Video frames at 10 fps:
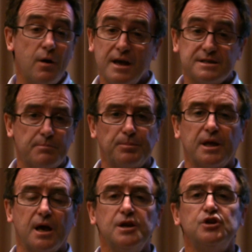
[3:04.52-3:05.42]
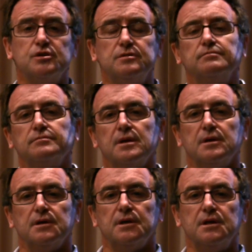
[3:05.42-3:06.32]
has application
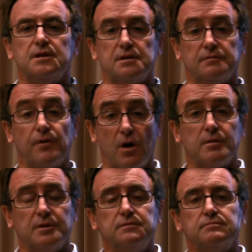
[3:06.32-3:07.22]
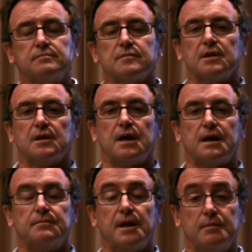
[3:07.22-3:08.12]
in the environment,
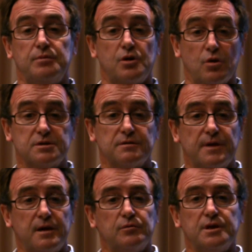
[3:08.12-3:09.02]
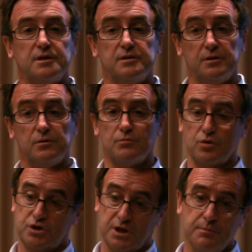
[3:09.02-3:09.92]
and because of that we can do it
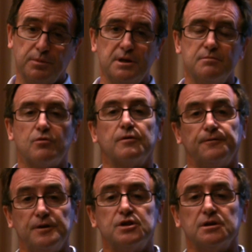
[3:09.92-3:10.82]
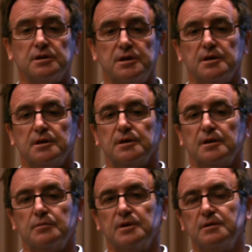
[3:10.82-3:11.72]
more cheaply, more efficiently,
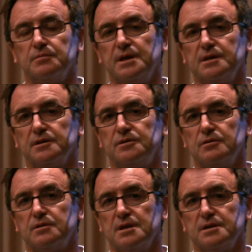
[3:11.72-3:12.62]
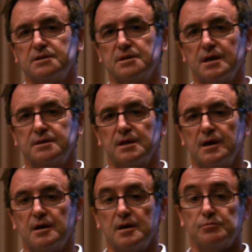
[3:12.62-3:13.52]
and we can begin to do things
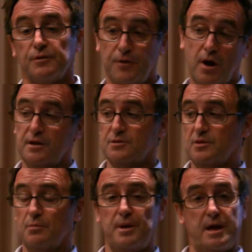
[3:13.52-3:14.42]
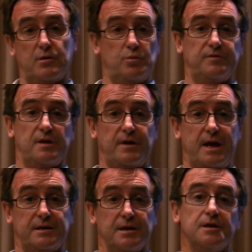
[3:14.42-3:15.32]
that provide us with a power we've never
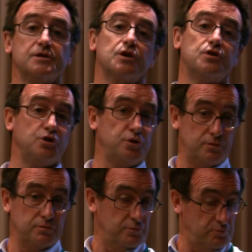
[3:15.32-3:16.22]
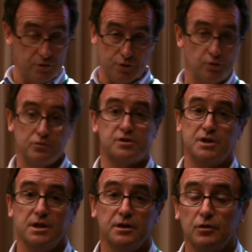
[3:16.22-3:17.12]
had, so that you
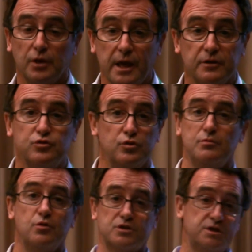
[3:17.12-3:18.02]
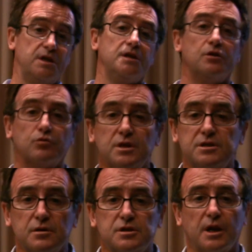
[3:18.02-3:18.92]
sitting in your lounge room or sitting in your
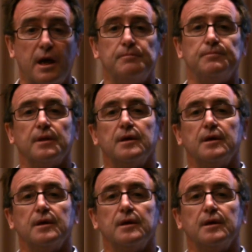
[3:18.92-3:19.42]
research lab